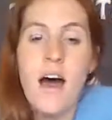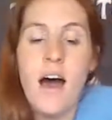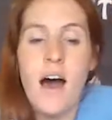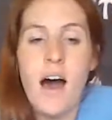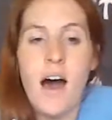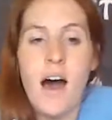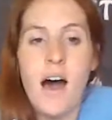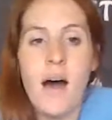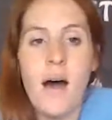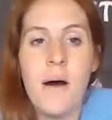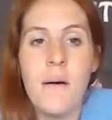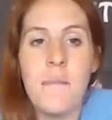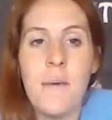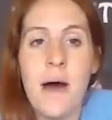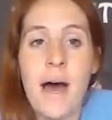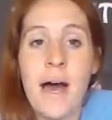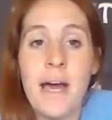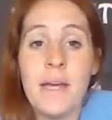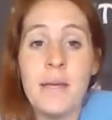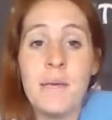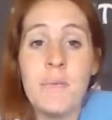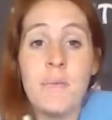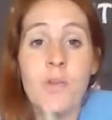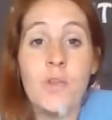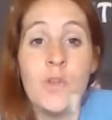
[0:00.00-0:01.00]

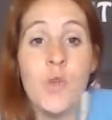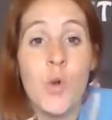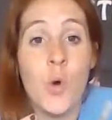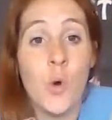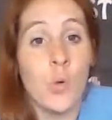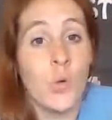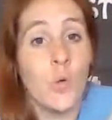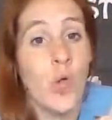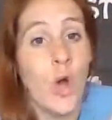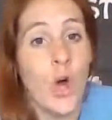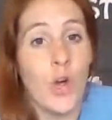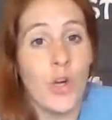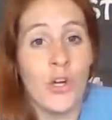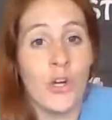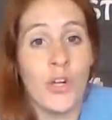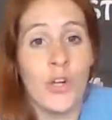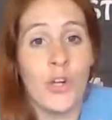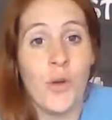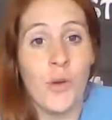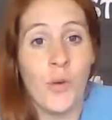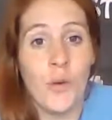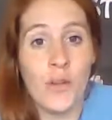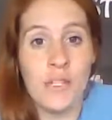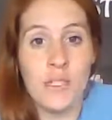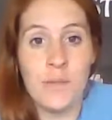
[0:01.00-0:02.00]
I am no
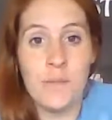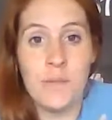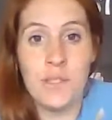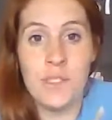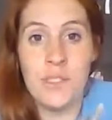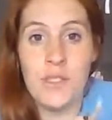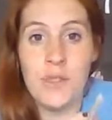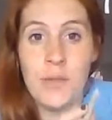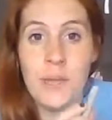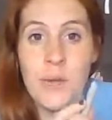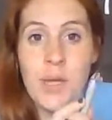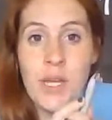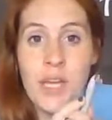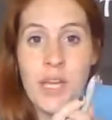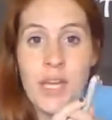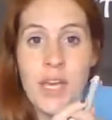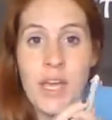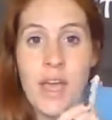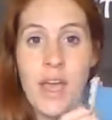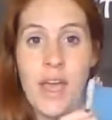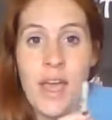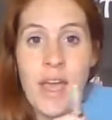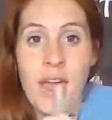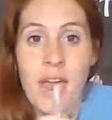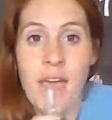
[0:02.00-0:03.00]
longer going to be
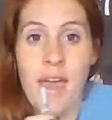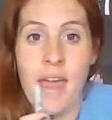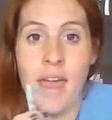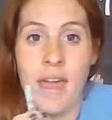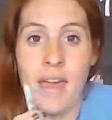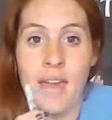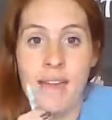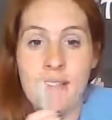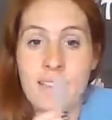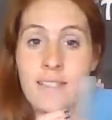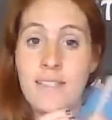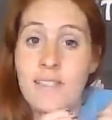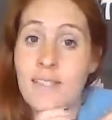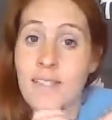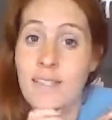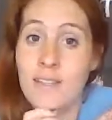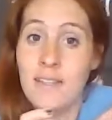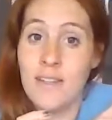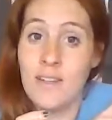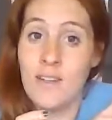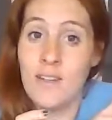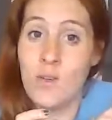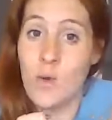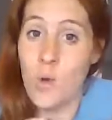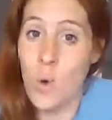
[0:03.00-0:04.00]
doing a
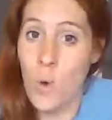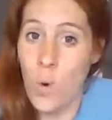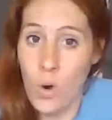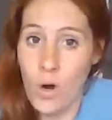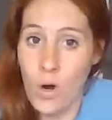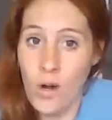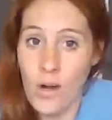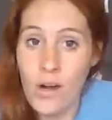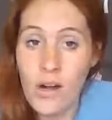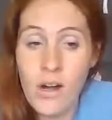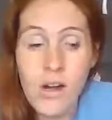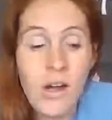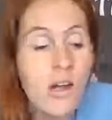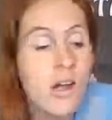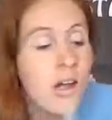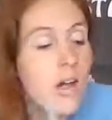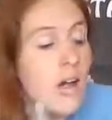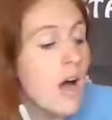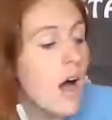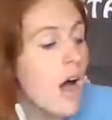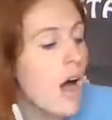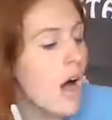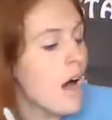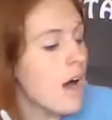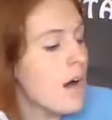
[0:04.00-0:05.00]
seated core
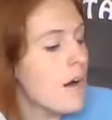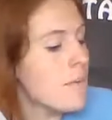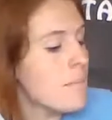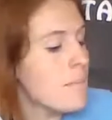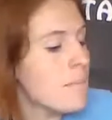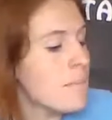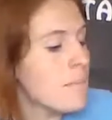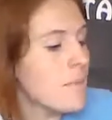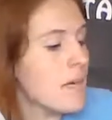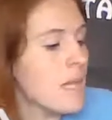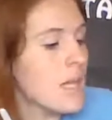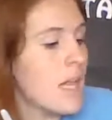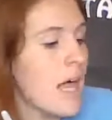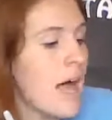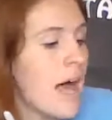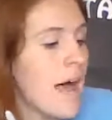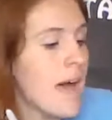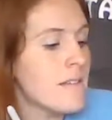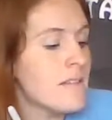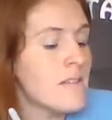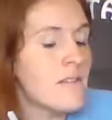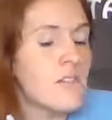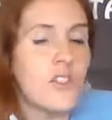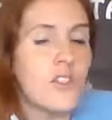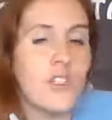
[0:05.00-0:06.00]

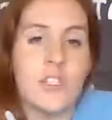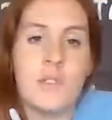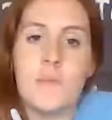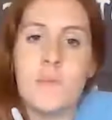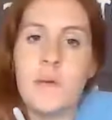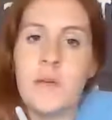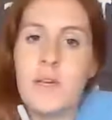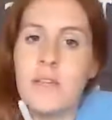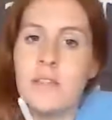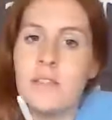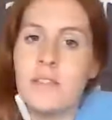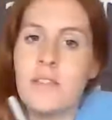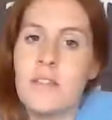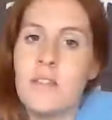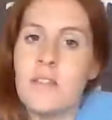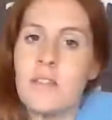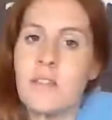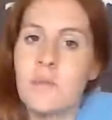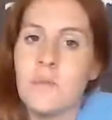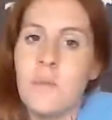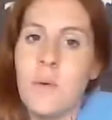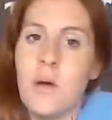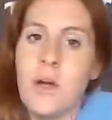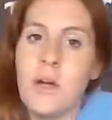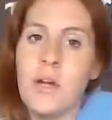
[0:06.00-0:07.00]
class just because at
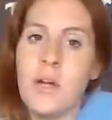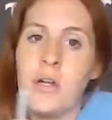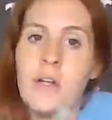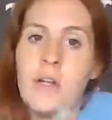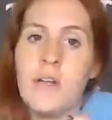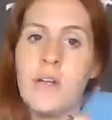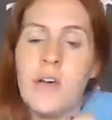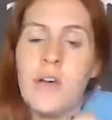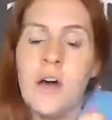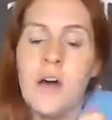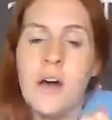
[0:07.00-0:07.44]
this point